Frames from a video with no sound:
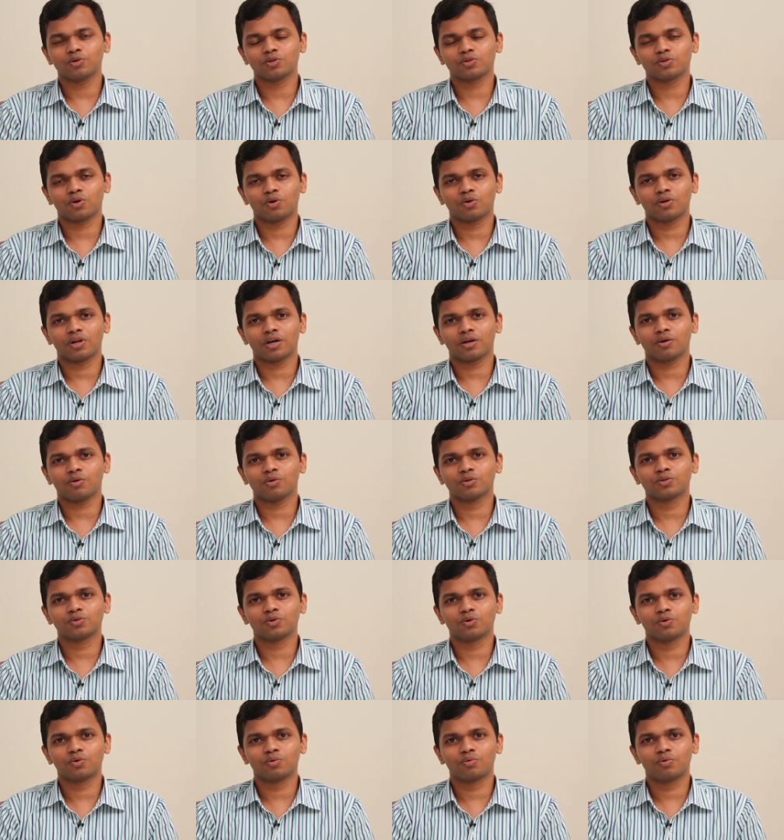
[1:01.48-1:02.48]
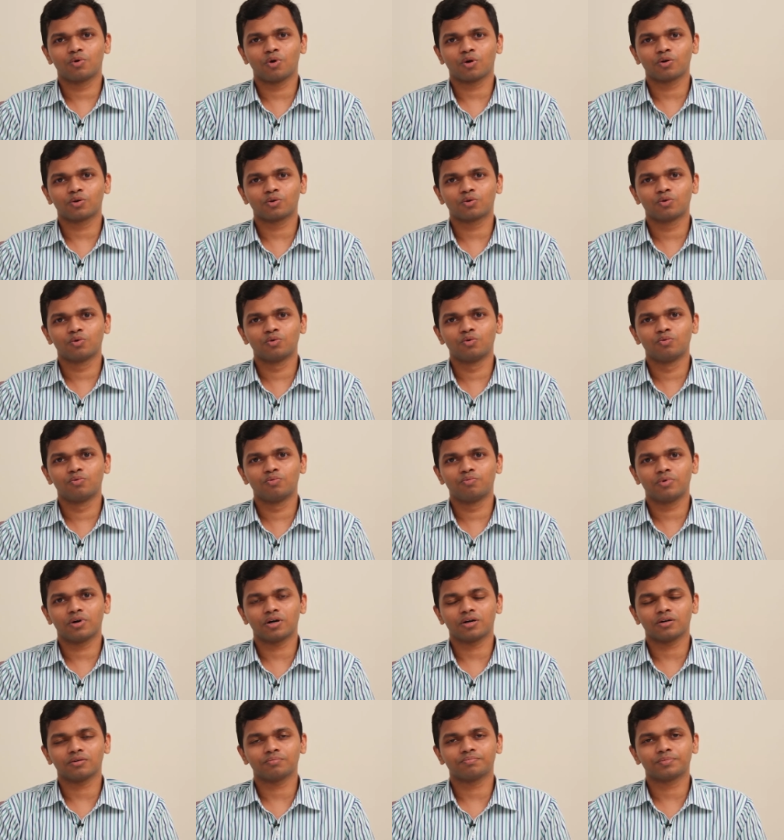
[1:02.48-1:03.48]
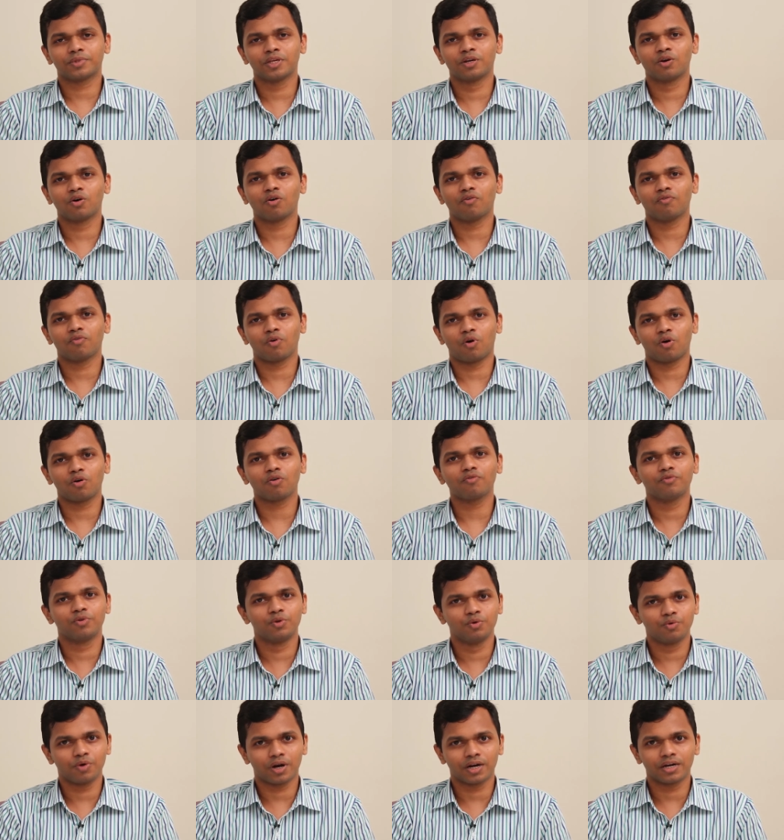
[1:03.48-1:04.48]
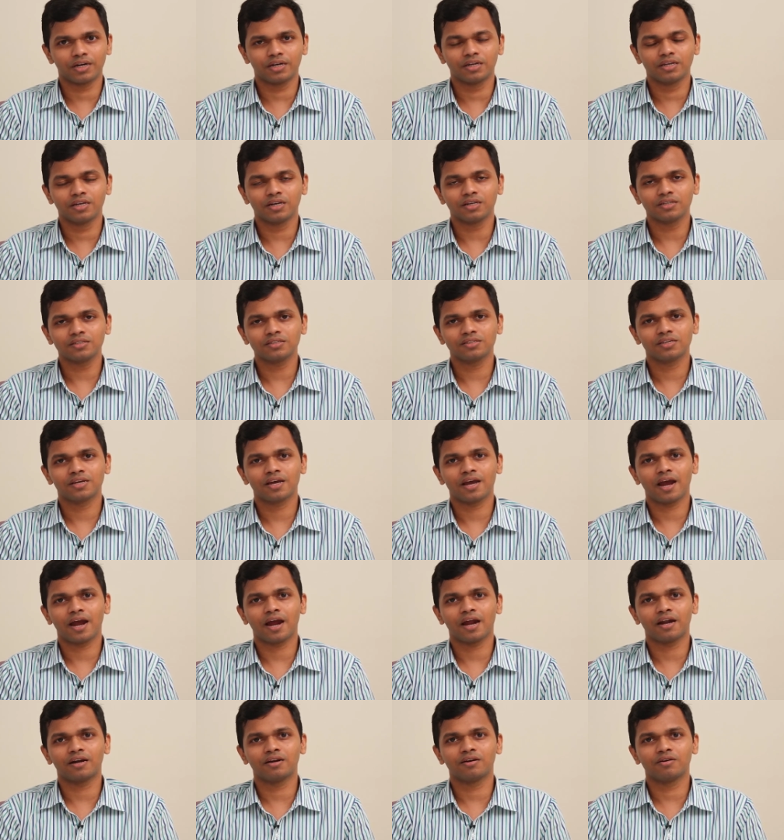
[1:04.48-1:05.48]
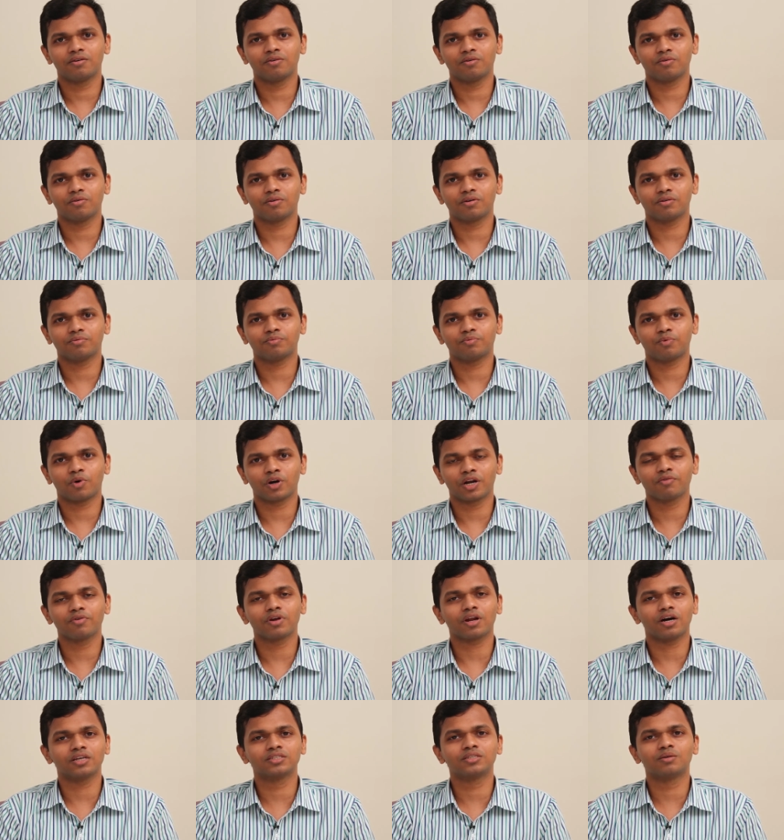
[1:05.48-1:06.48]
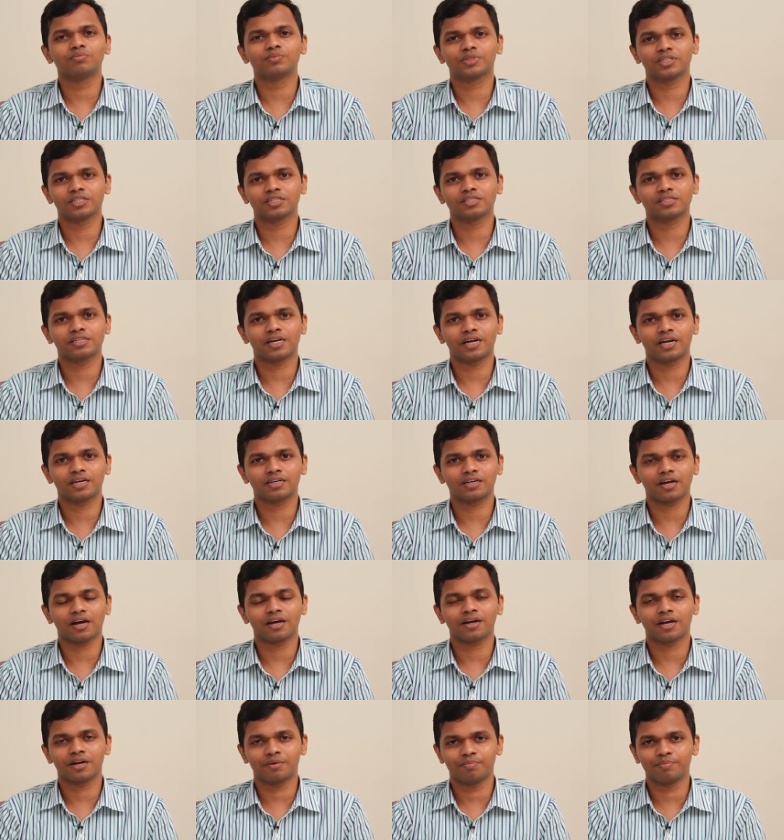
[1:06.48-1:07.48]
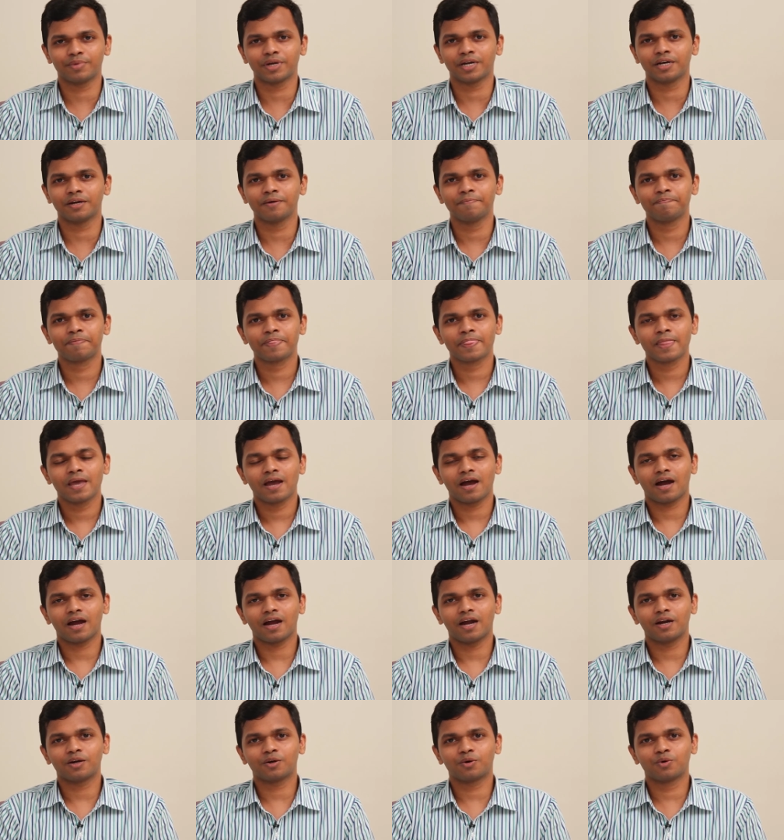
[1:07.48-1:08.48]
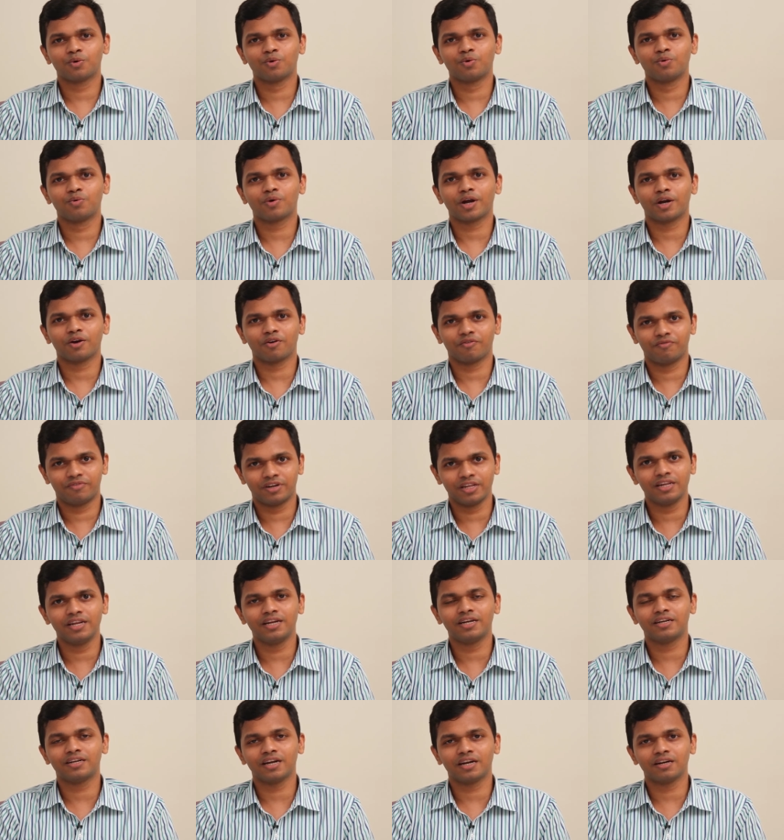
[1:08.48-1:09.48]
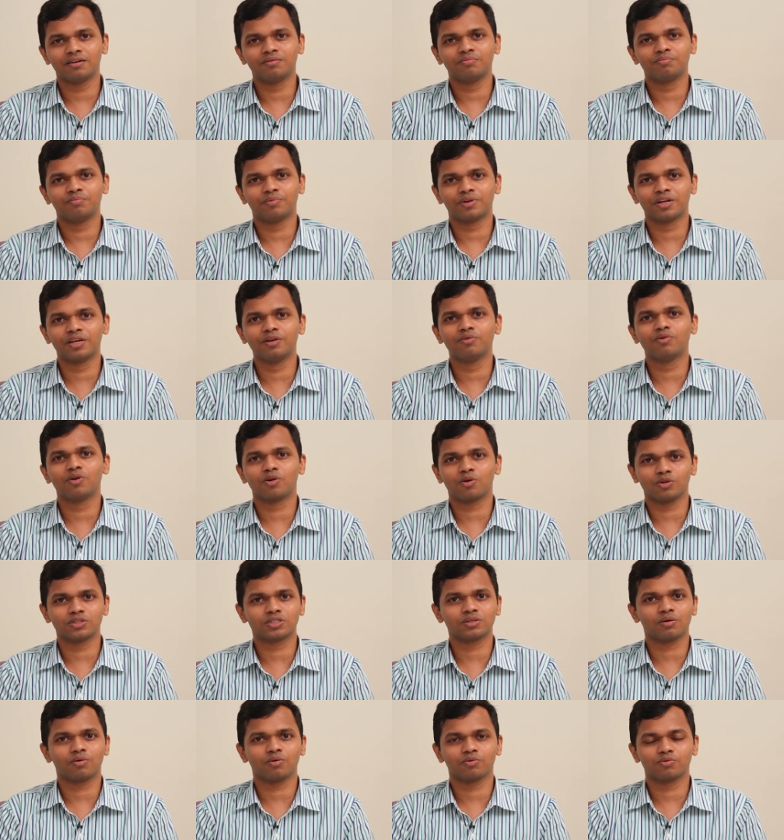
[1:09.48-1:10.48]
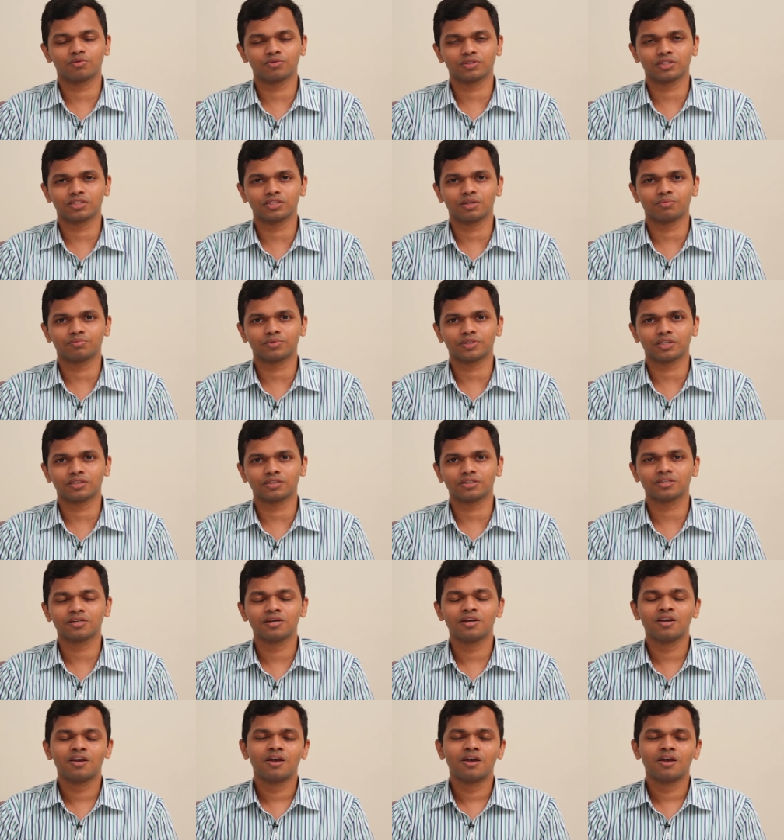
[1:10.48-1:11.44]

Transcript: was on i also got to uh, think of a lot of new ideas and uh, whatever assumptions that i had made i had to kind of delete and rework on some of those assumptions